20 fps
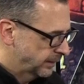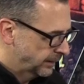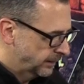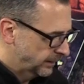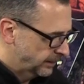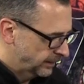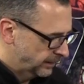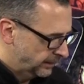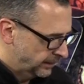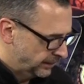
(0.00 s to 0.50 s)

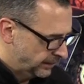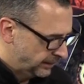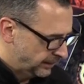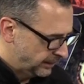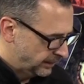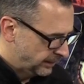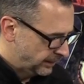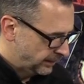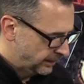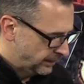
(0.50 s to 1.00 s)

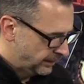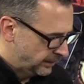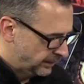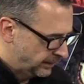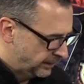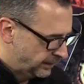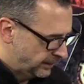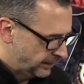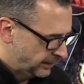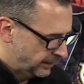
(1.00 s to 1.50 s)

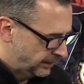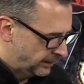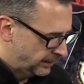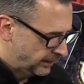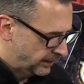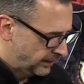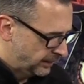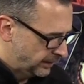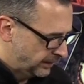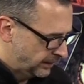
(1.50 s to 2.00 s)

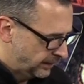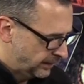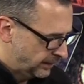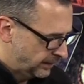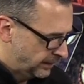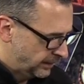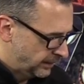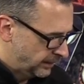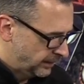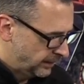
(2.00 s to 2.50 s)

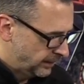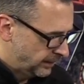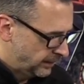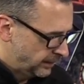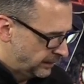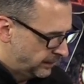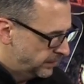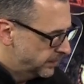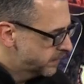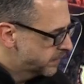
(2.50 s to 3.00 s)

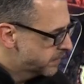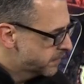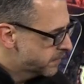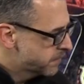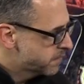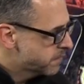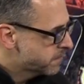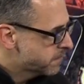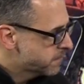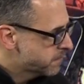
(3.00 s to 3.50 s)

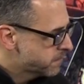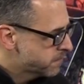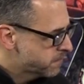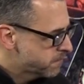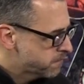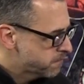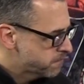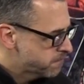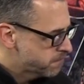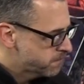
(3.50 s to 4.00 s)

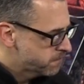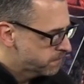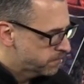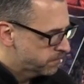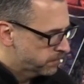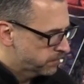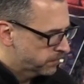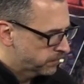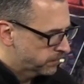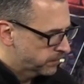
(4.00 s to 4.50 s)

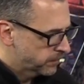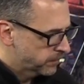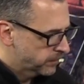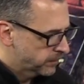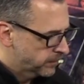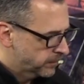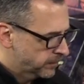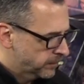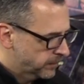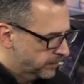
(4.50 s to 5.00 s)

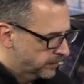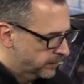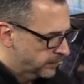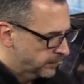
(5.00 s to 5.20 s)
(silent)